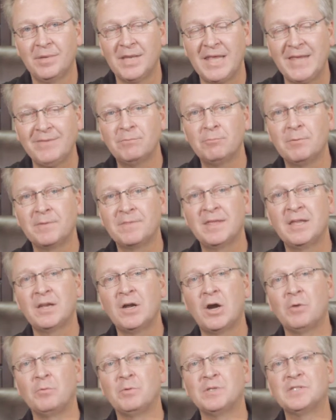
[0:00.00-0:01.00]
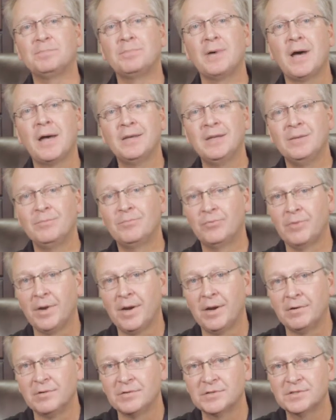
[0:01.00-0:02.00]
But even within our responding
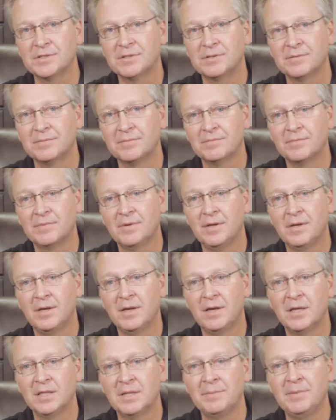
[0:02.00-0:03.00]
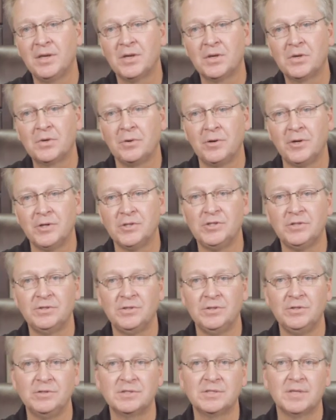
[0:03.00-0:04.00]
prayers, let me encourage you
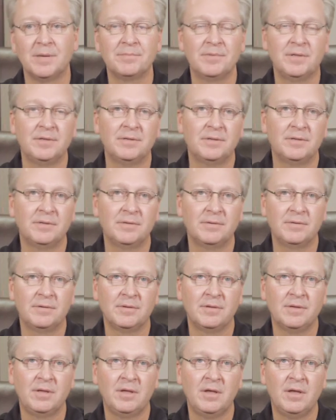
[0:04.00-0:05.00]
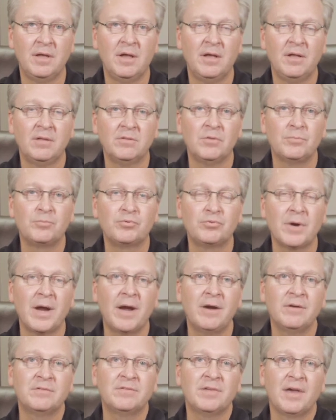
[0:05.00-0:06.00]
to do something. To
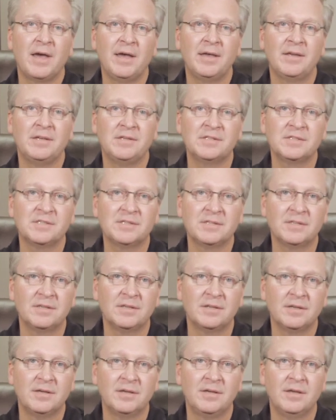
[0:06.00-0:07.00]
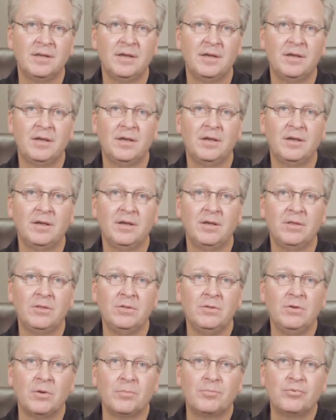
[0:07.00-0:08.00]
prioritize
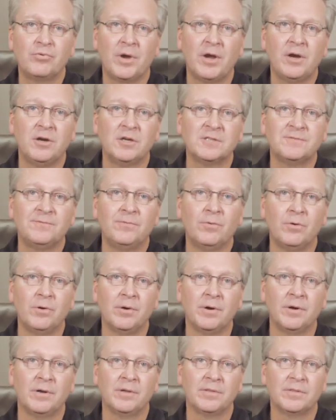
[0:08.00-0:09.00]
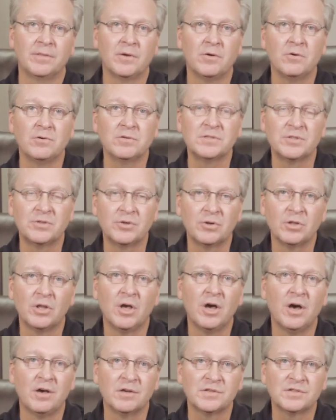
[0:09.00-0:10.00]
your prayers for those that are
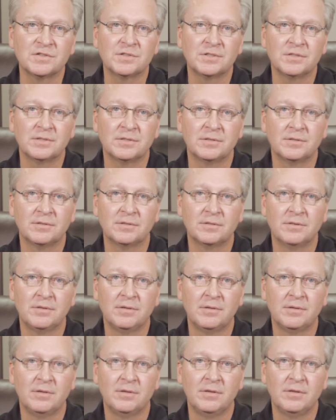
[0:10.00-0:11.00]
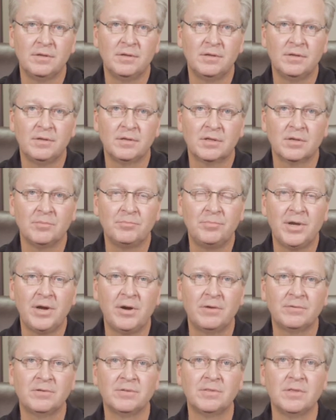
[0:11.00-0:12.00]
lost
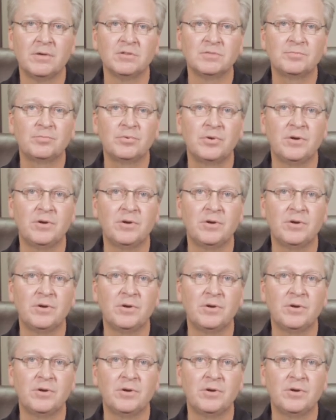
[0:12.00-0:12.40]
compared to those